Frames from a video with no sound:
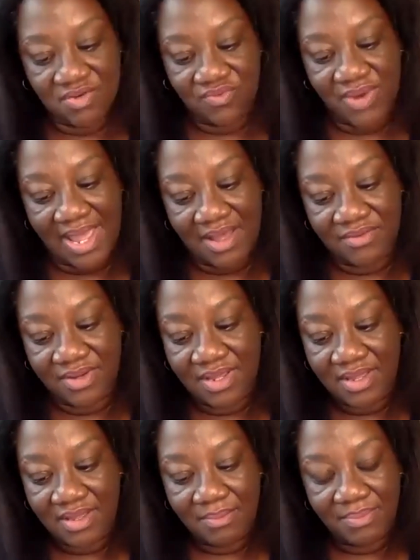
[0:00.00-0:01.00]
around
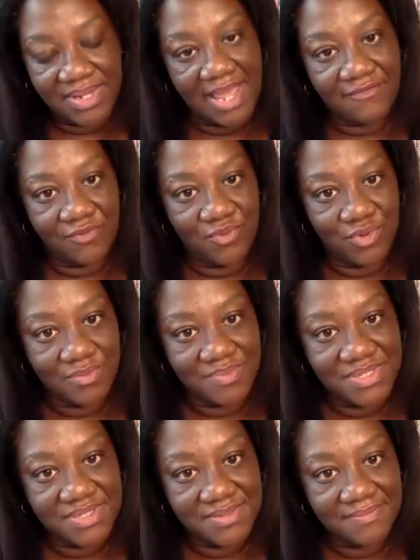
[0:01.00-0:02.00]

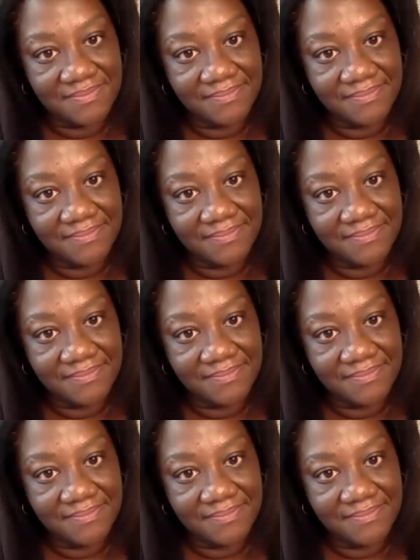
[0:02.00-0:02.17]
platforms?